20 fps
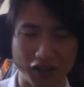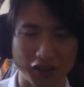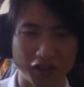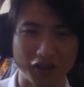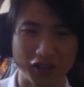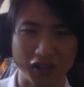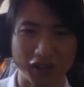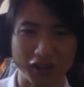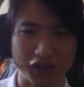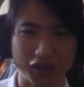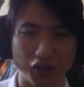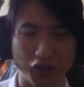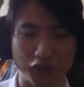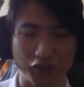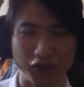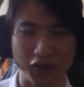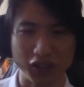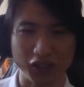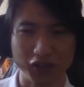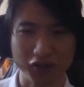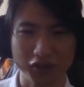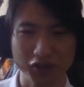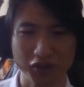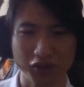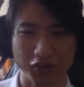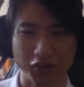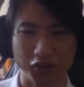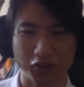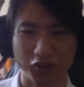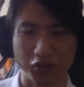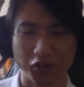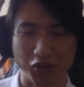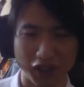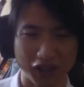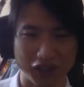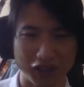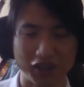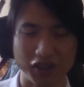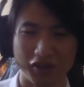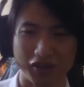on your video so you
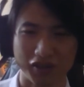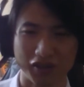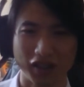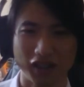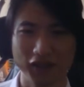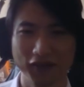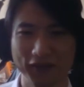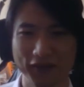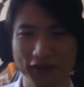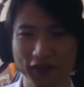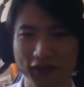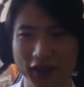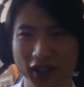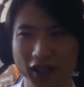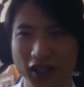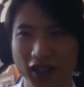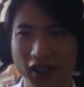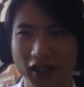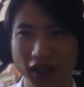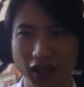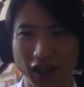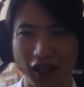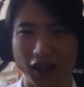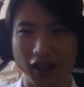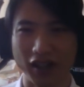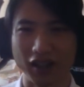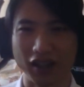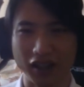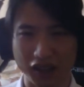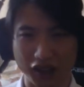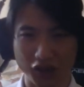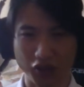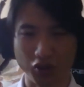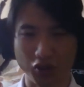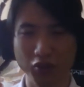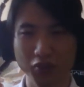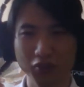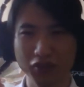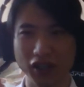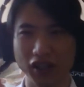can see yourself, and in the
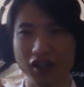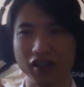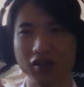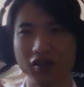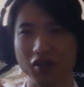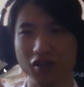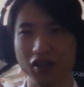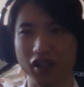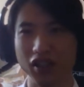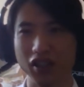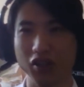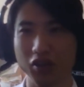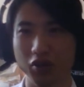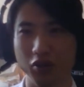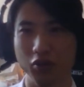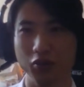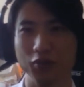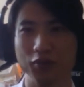room there is only you.